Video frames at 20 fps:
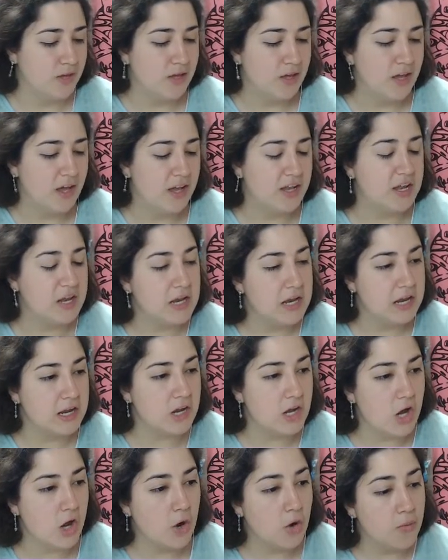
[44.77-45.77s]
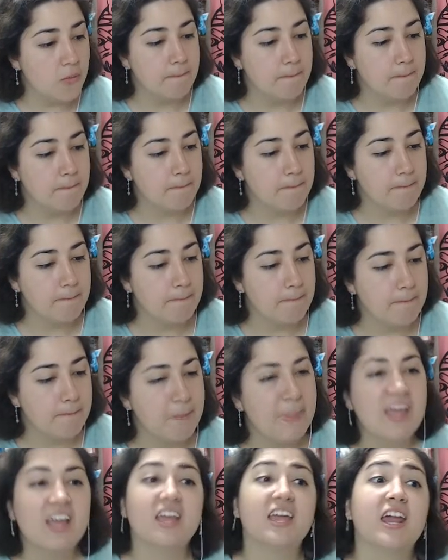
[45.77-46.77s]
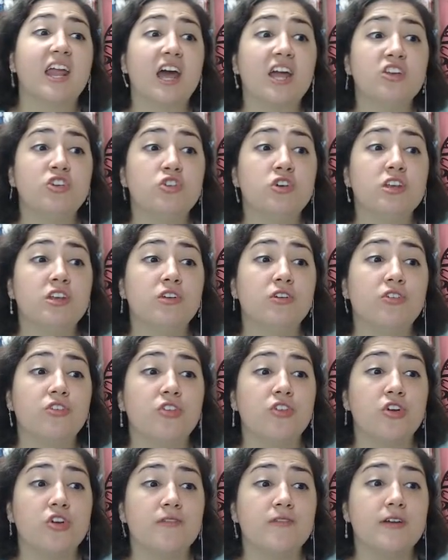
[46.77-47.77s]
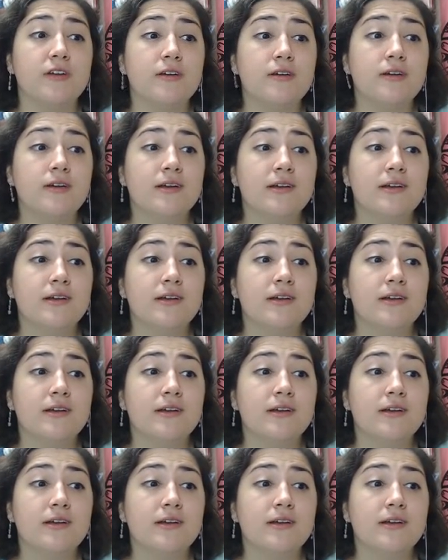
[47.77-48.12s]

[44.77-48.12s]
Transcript: And then they go, Can I join your server?